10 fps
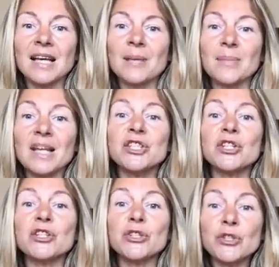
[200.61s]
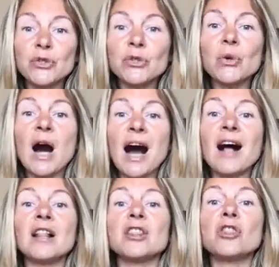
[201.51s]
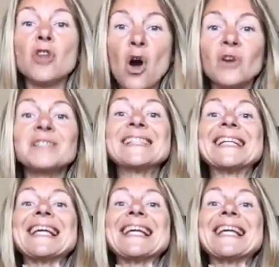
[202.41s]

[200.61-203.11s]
But you are not